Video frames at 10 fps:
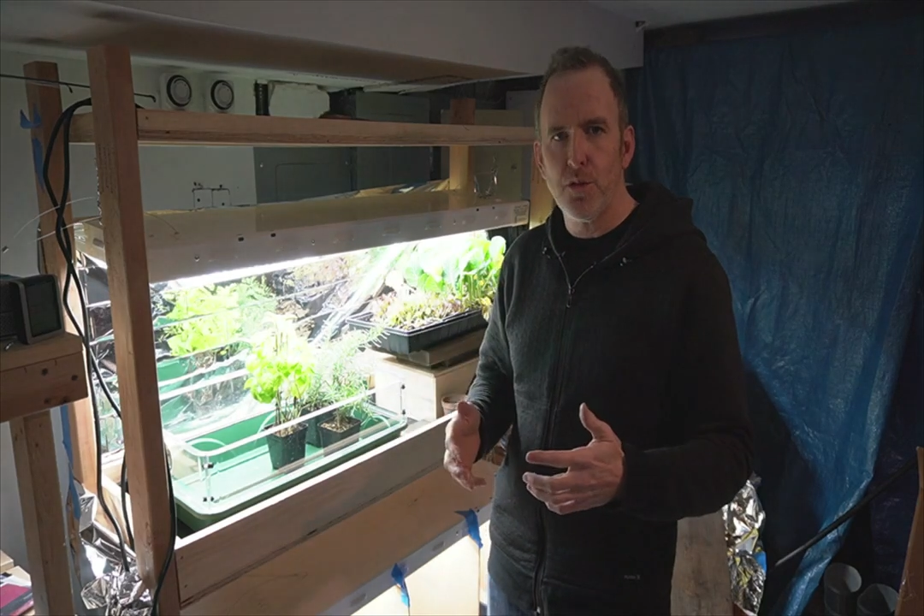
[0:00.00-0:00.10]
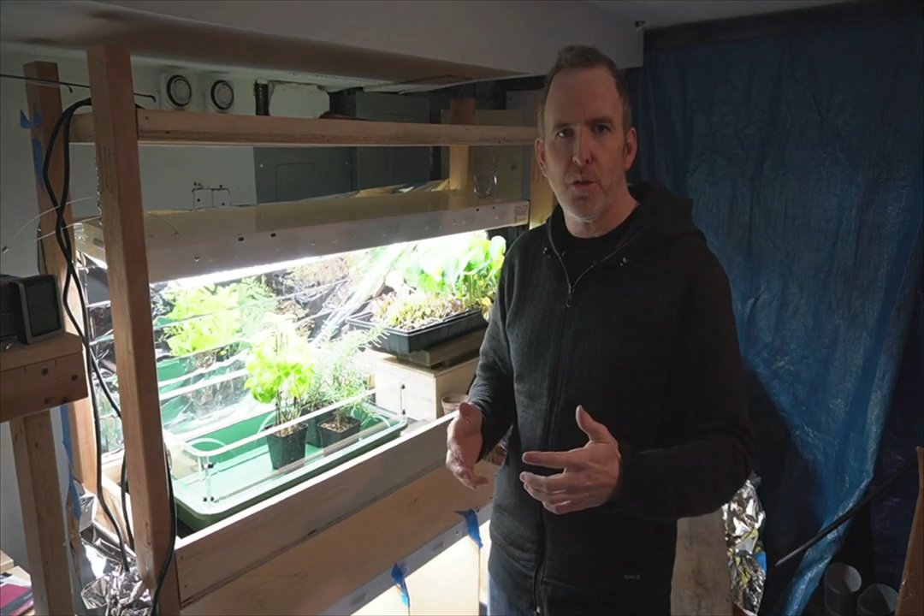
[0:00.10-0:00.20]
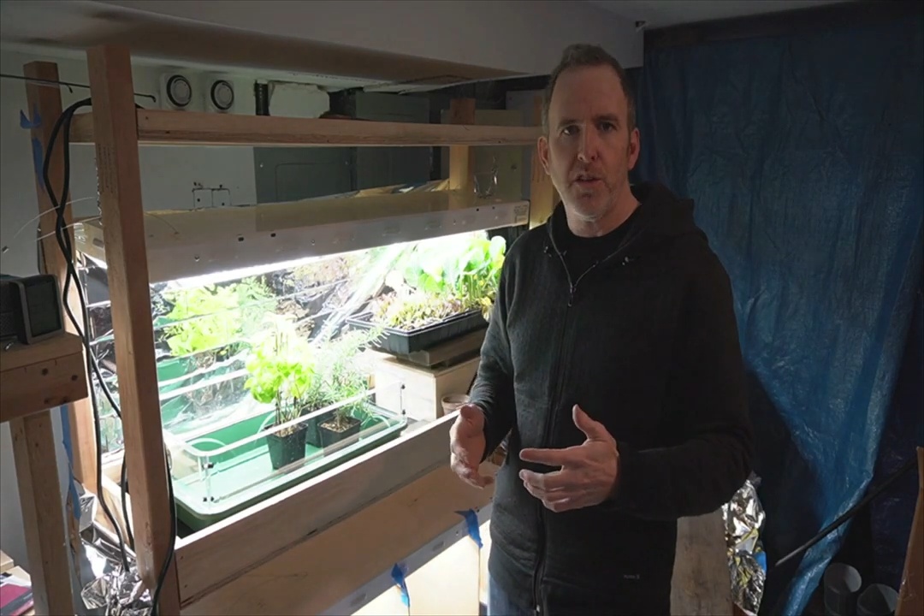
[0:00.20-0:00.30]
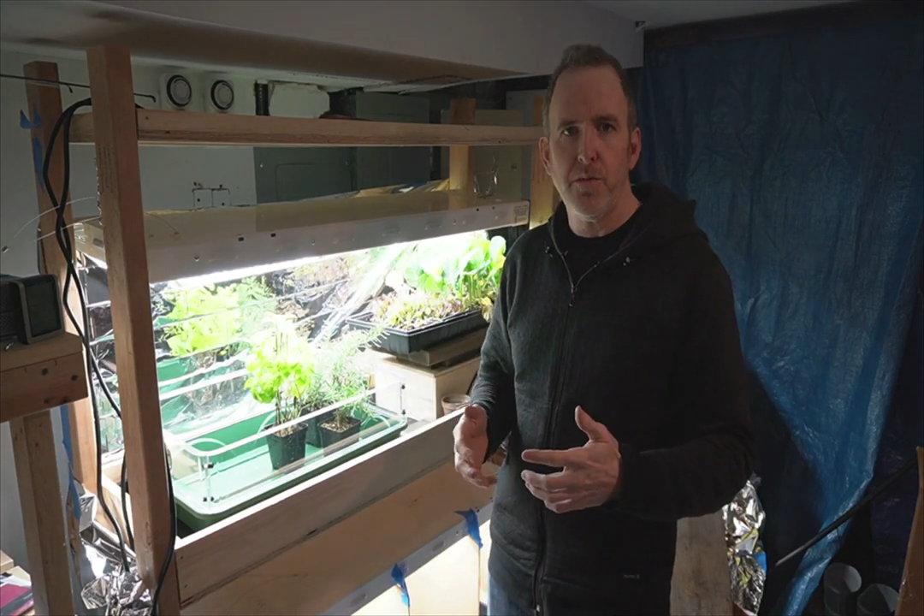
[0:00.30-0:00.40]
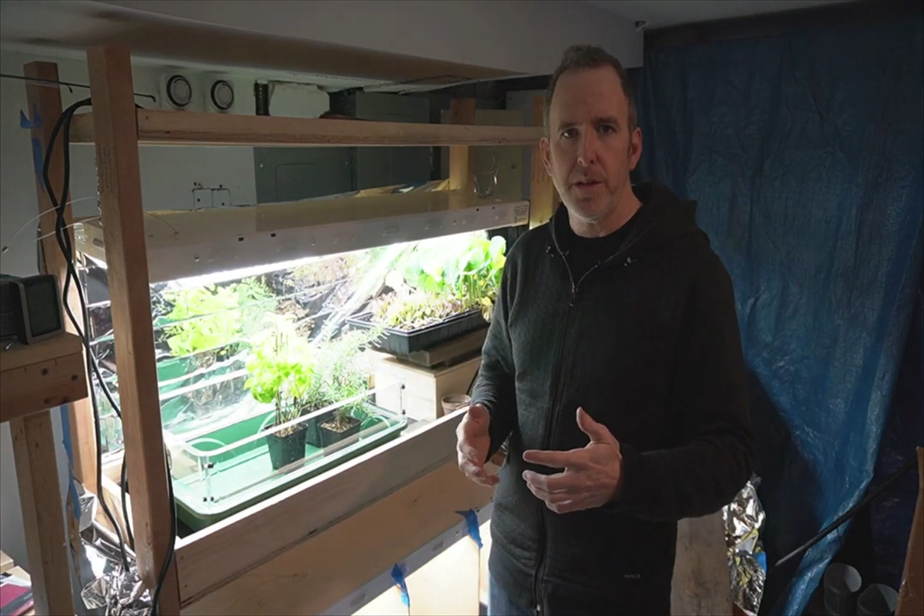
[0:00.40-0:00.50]

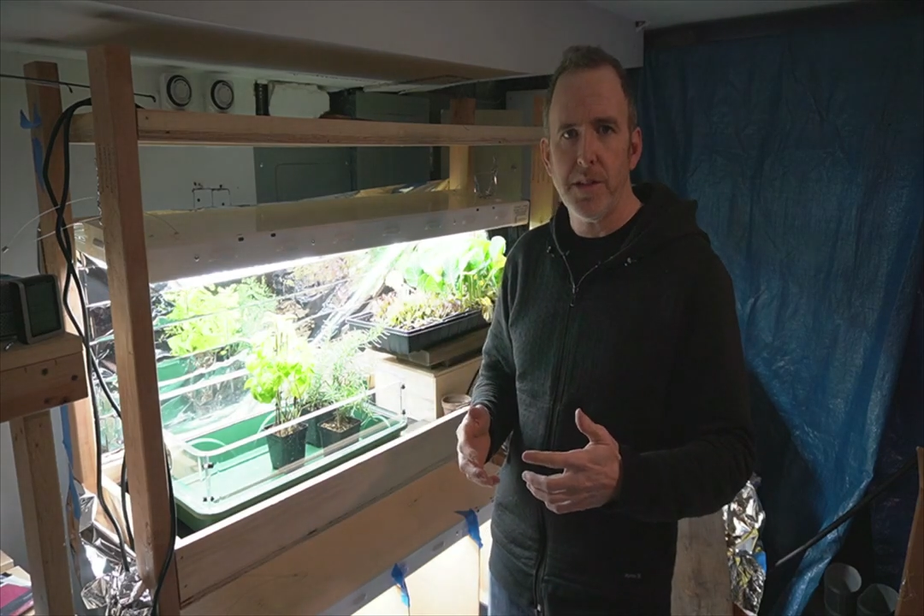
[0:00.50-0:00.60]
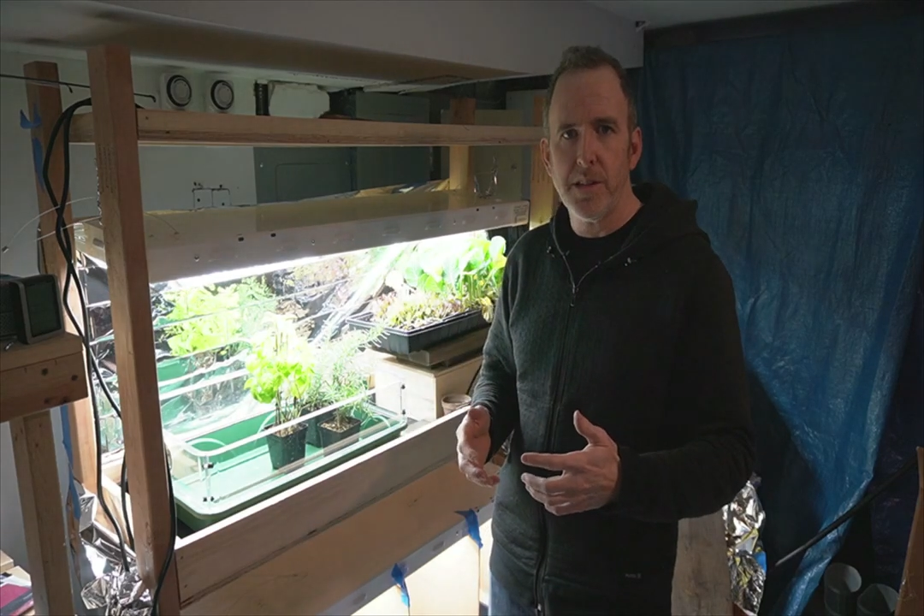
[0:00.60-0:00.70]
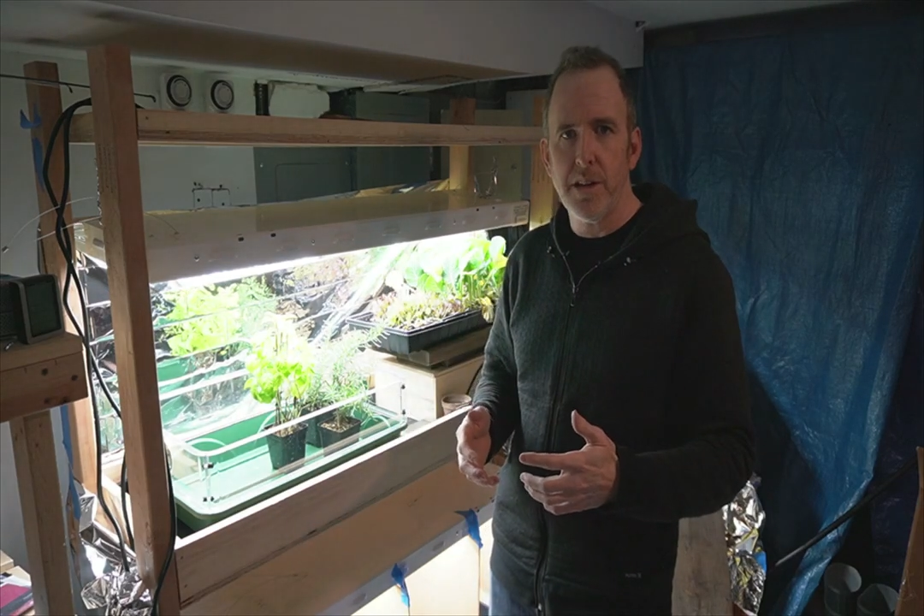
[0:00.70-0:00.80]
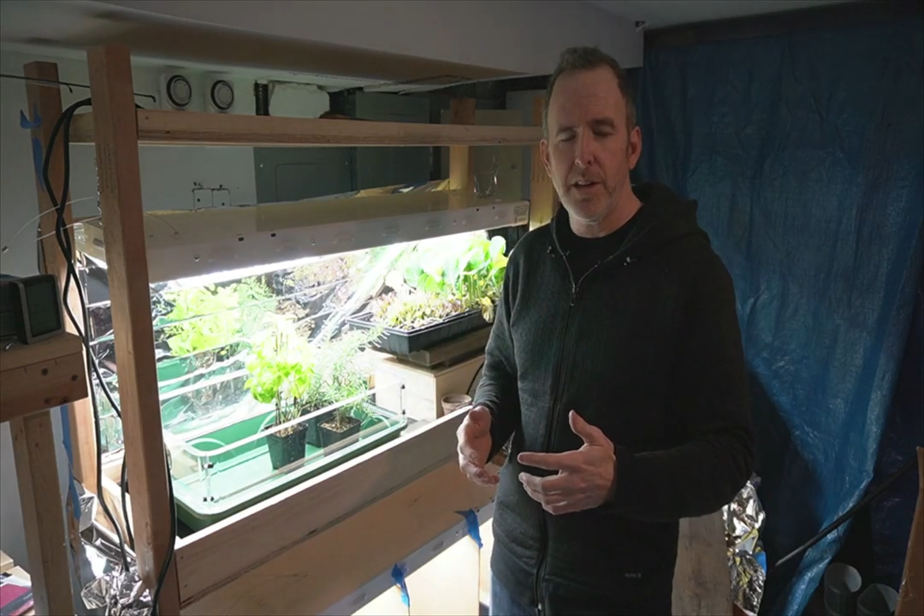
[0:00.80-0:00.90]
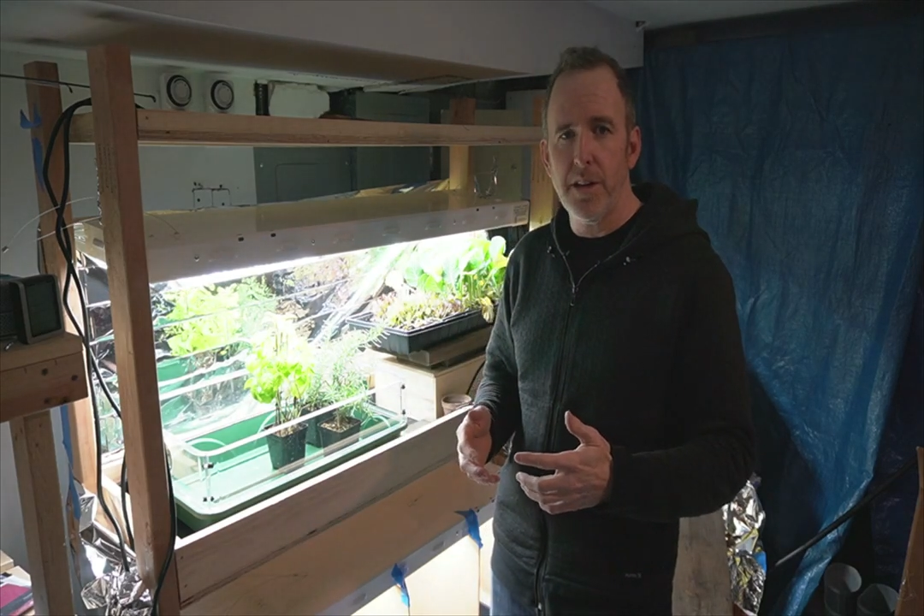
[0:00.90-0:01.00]
12 months
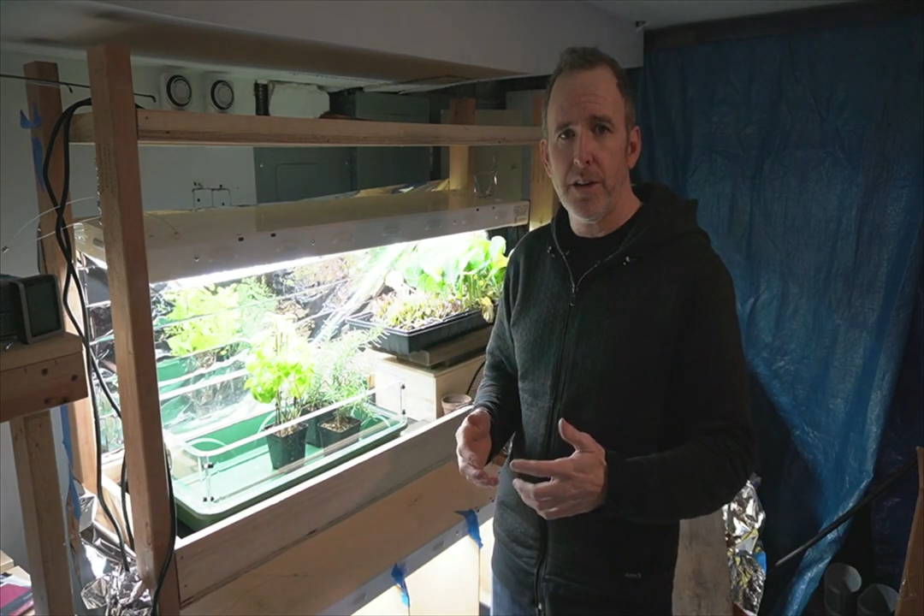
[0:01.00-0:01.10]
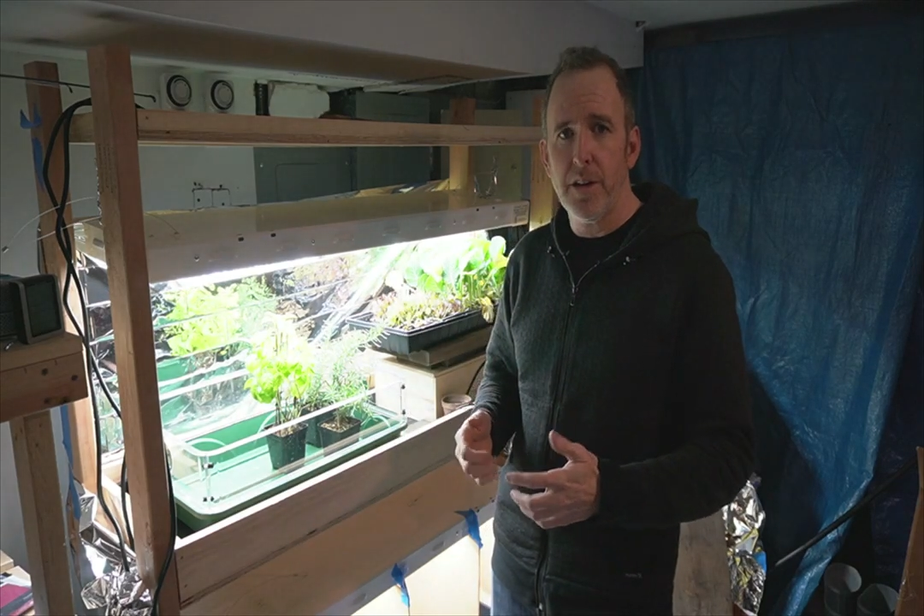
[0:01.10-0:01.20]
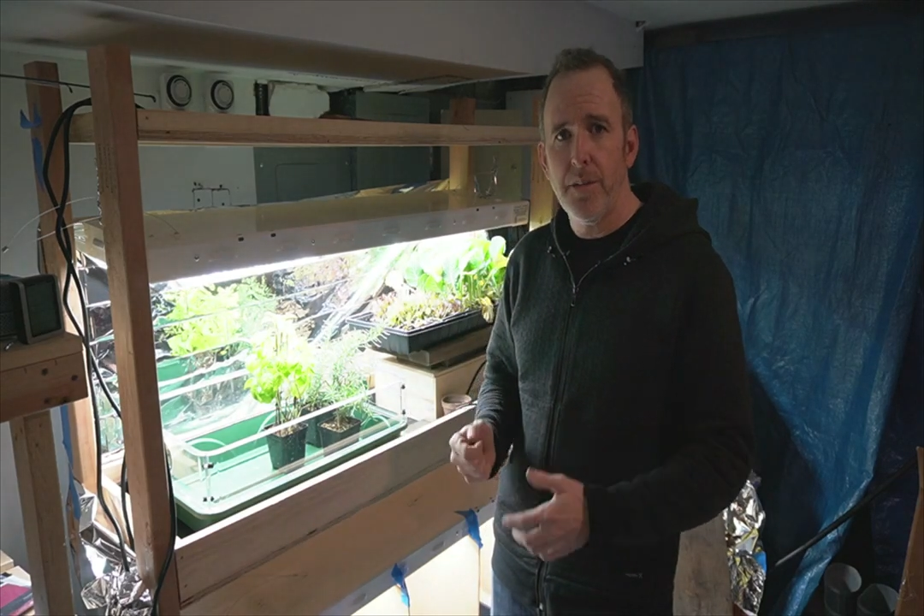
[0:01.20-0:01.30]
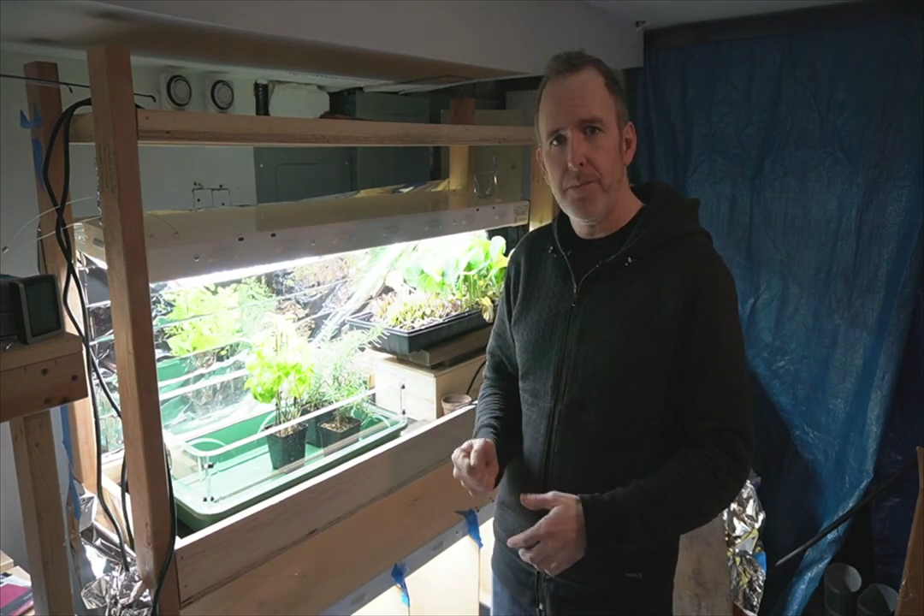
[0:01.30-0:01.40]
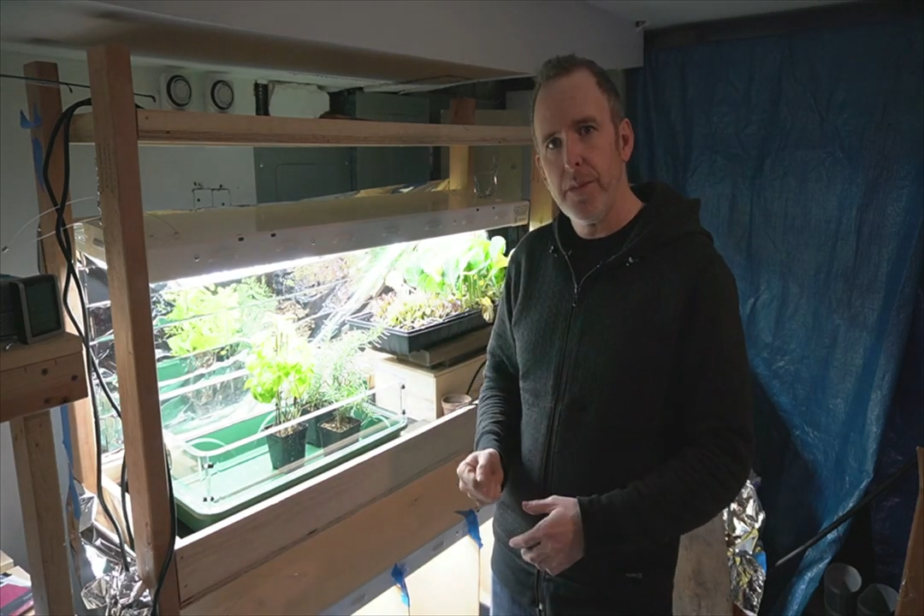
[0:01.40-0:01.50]
out of the year.